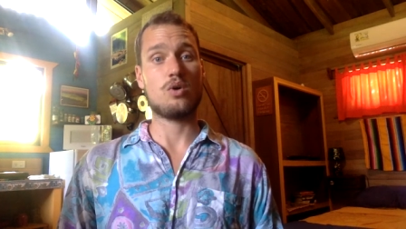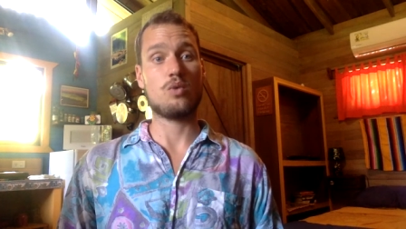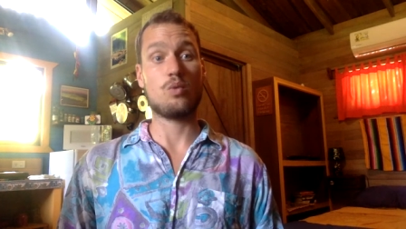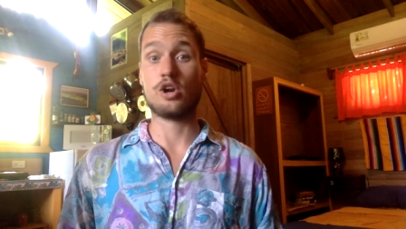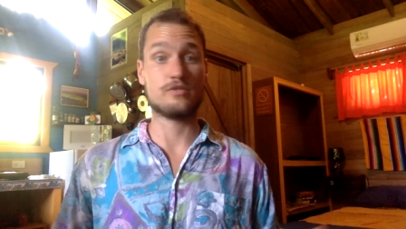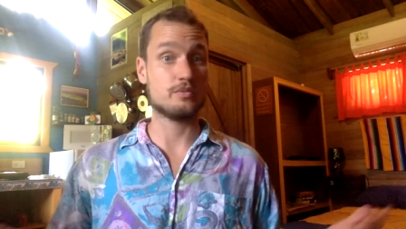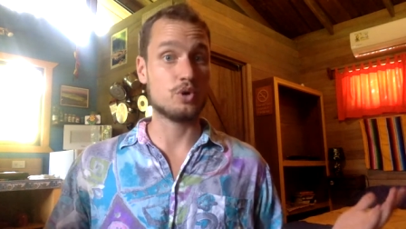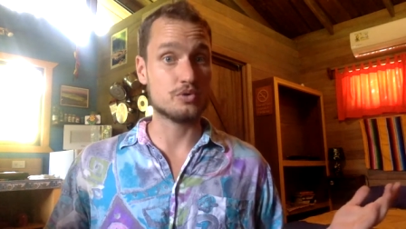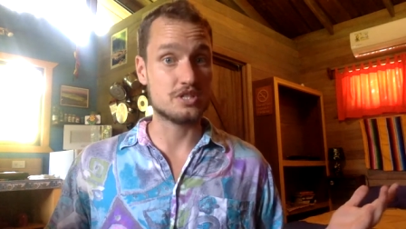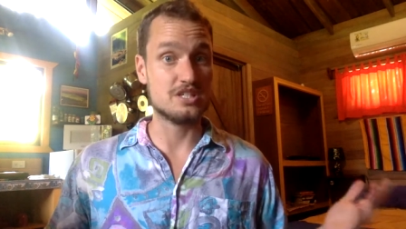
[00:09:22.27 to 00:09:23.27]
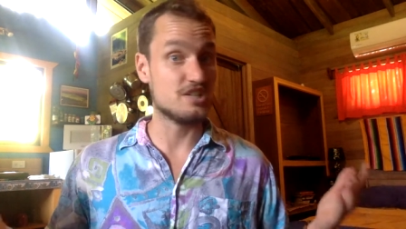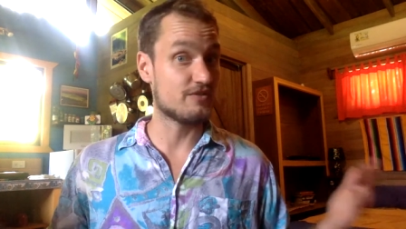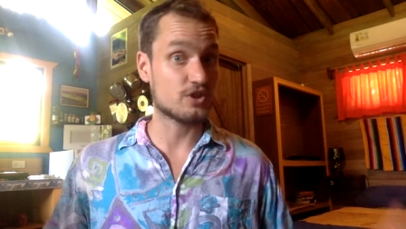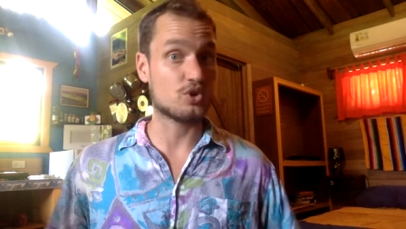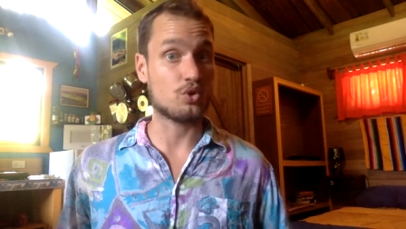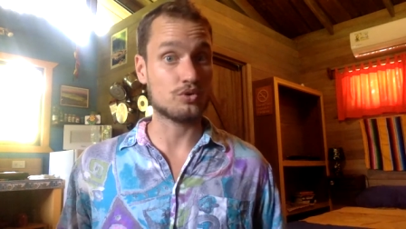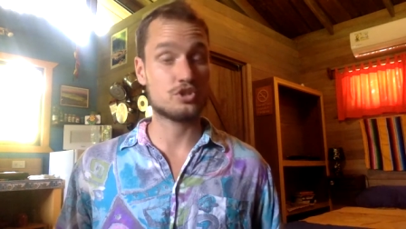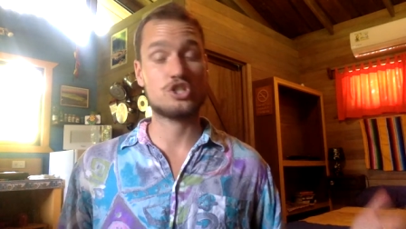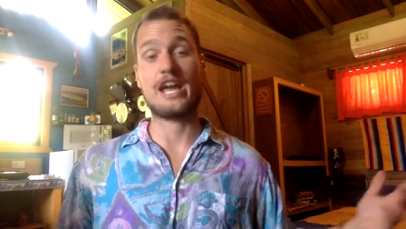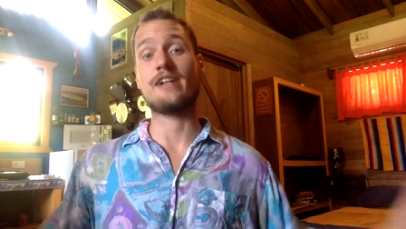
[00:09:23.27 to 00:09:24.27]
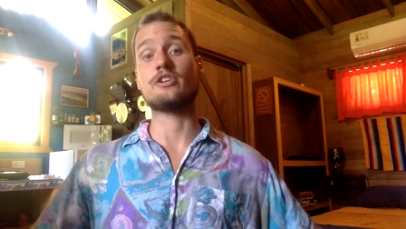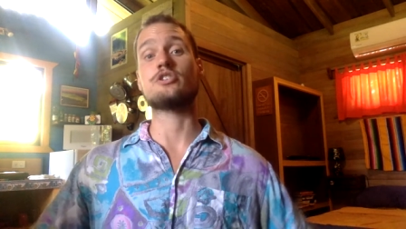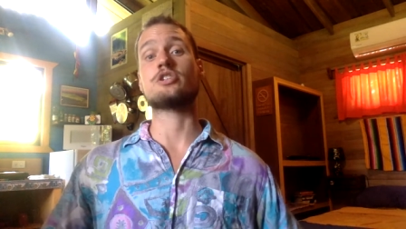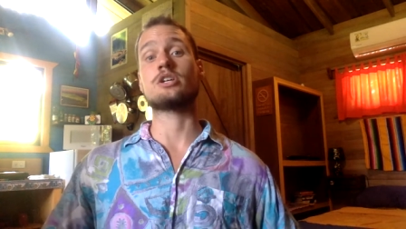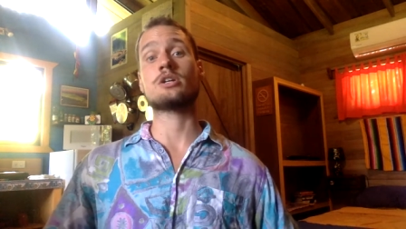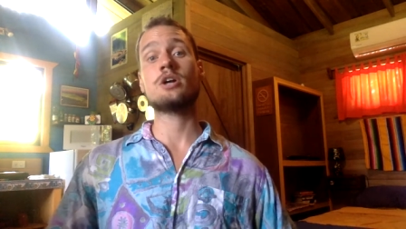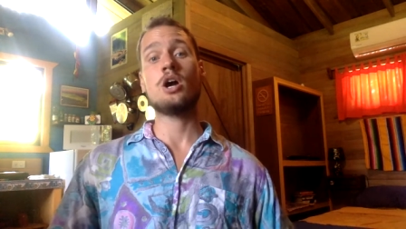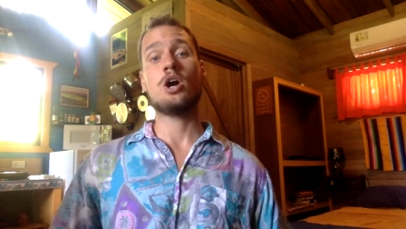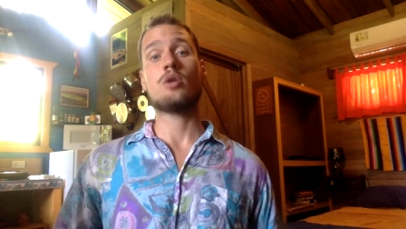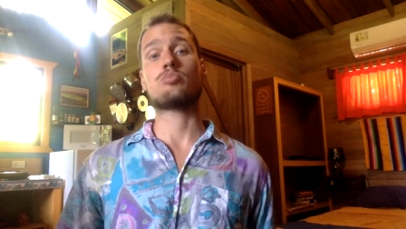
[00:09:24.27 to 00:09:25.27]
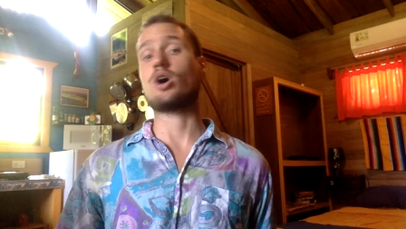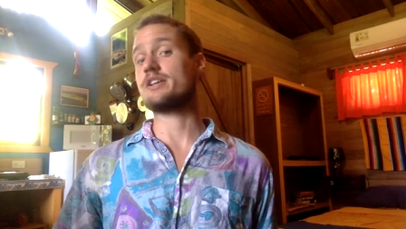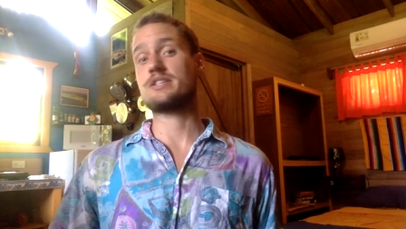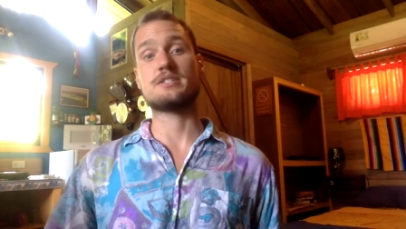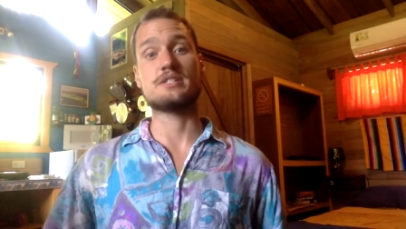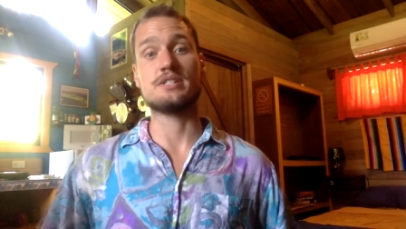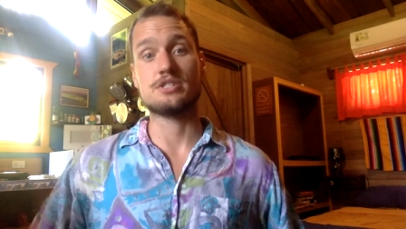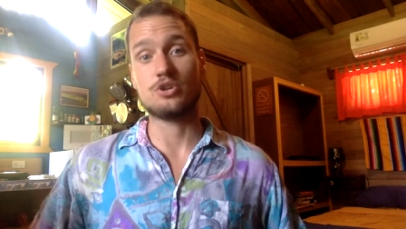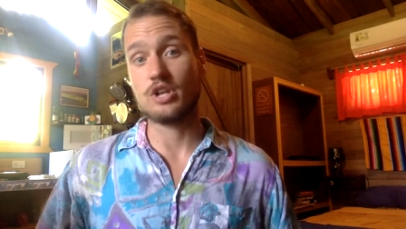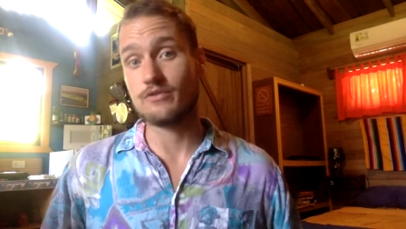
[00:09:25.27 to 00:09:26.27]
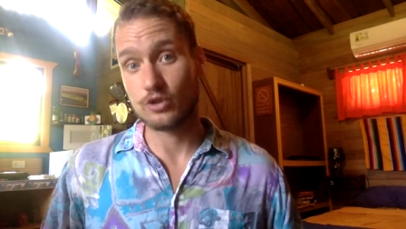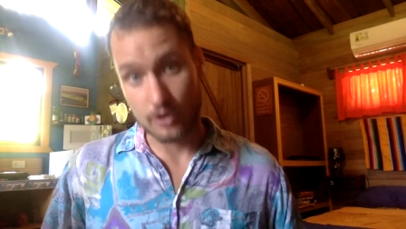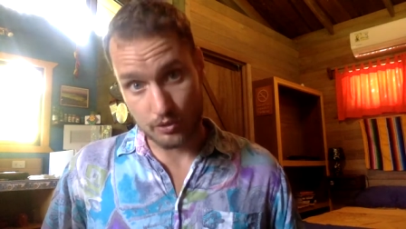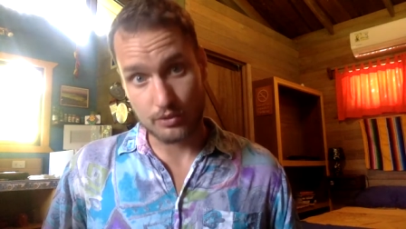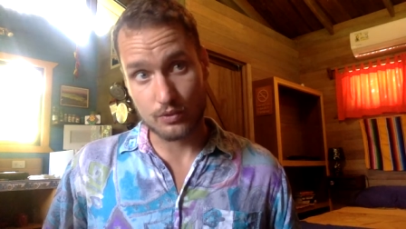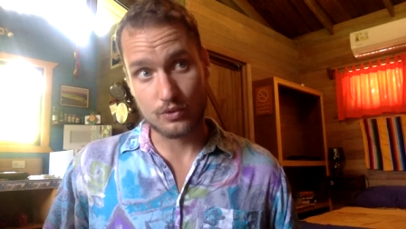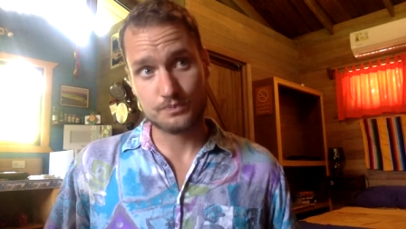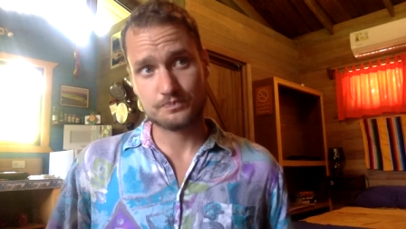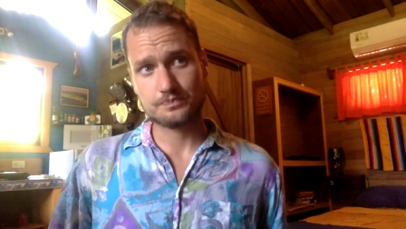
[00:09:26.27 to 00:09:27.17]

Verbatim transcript: one of the most difficult challenging processes you'll ever go through